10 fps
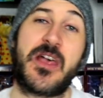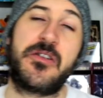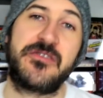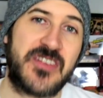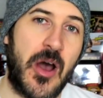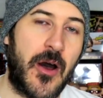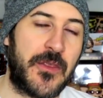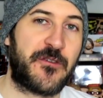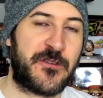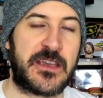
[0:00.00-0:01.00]
Those are
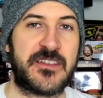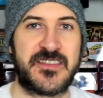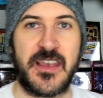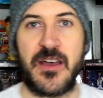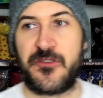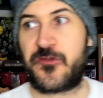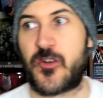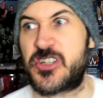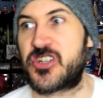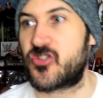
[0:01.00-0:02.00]
the figures that have
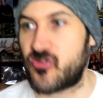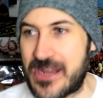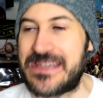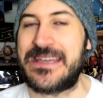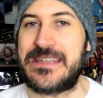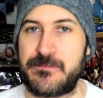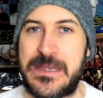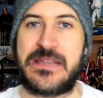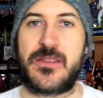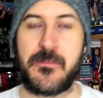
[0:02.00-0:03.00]
frustrated
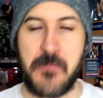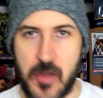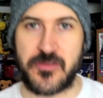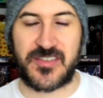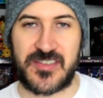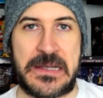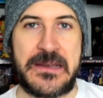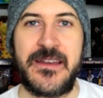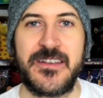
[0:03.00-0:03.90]
me the most